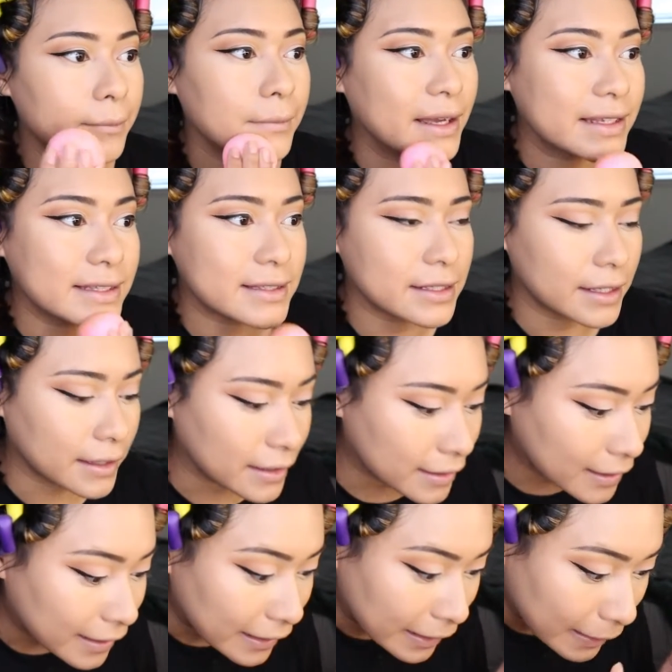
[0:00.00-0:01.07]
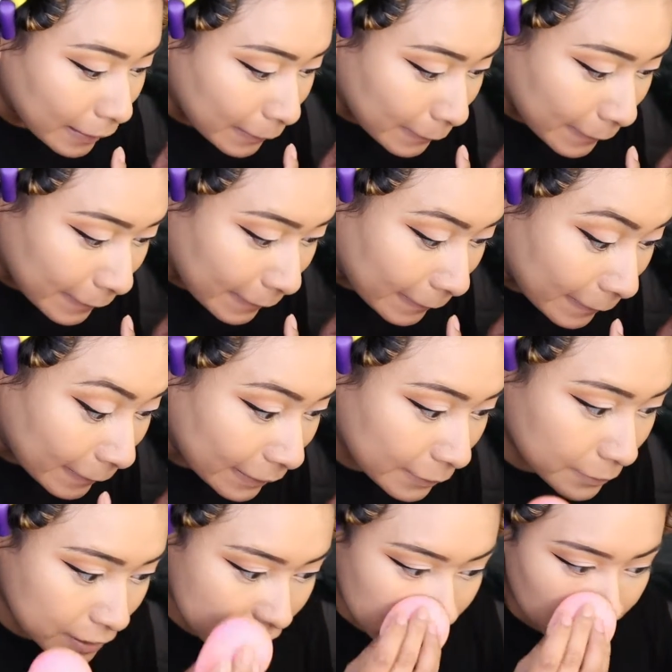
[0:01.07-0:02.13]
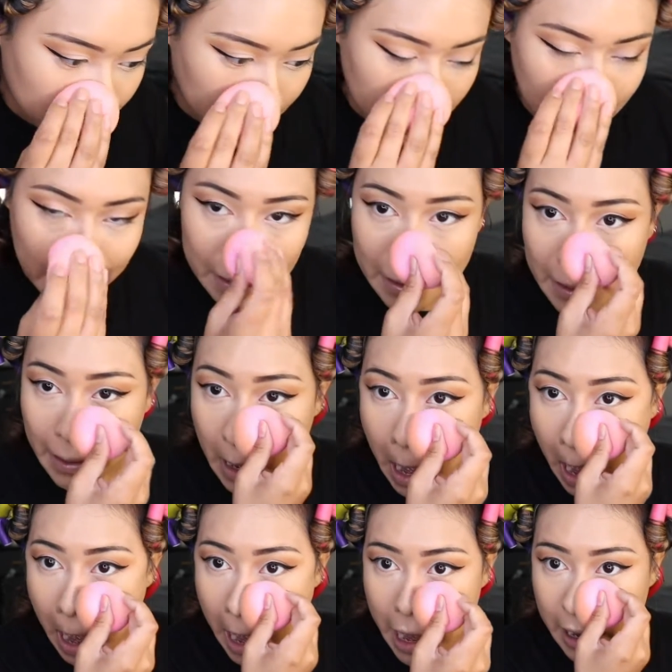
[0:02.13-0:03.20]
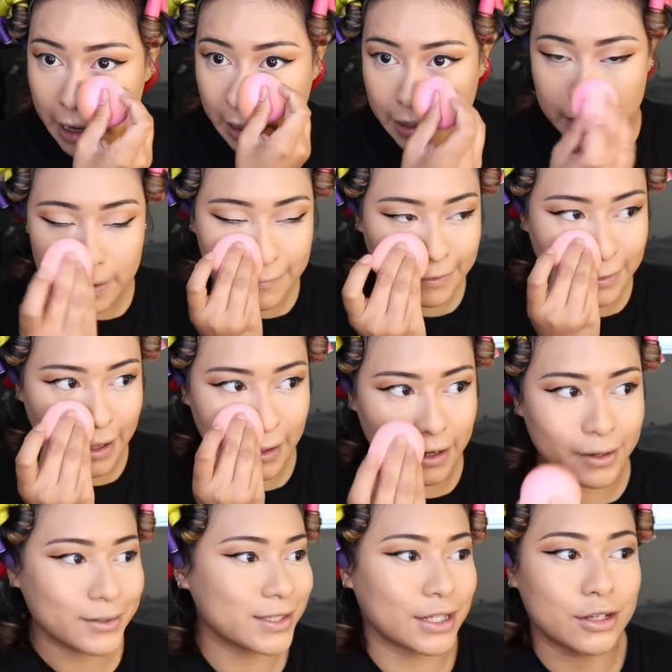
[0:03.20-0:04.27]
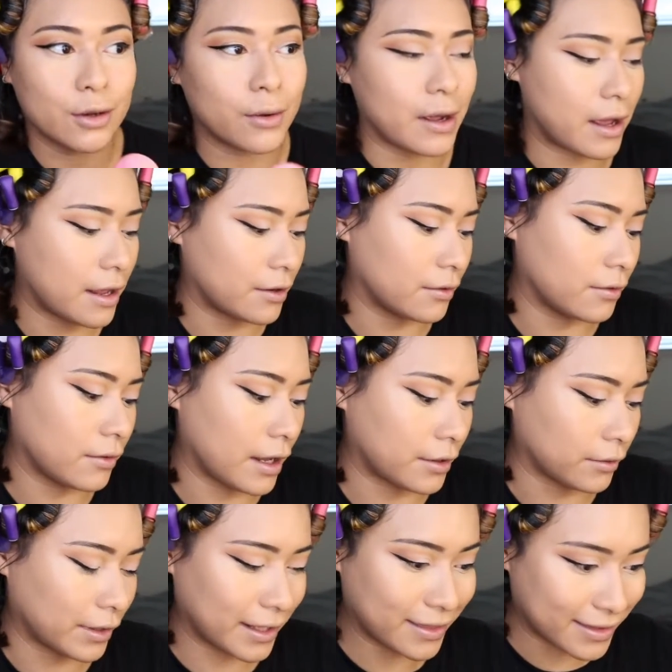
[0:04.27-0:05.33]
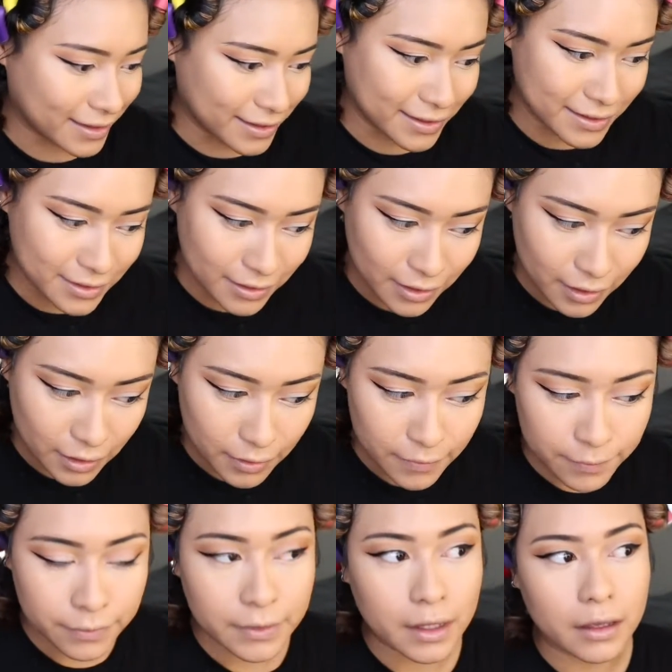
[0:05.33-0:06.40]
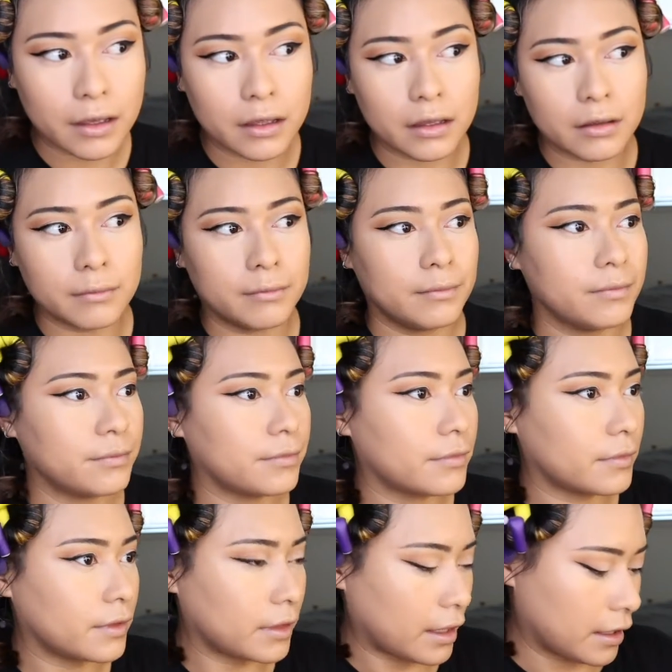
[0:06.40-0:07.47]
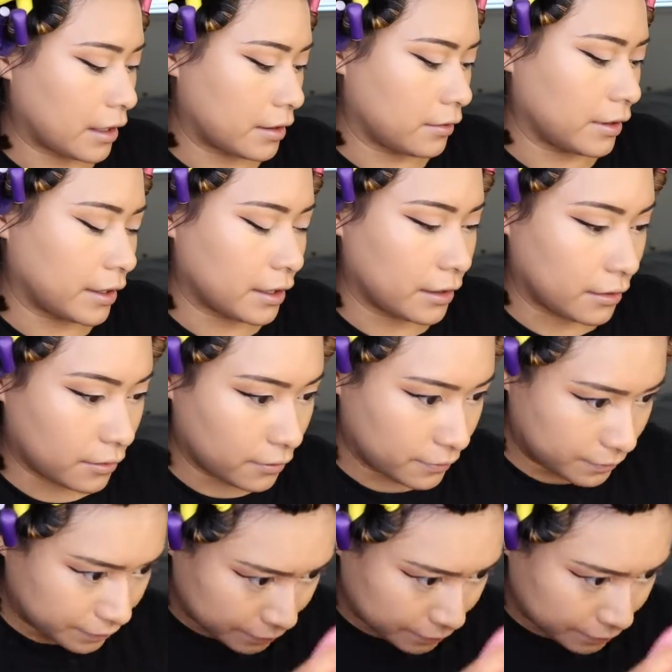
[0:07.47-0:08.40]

my skin, it would already be separating, and I hated that. I was like, no, I don't like this. Like, I don't like it at all.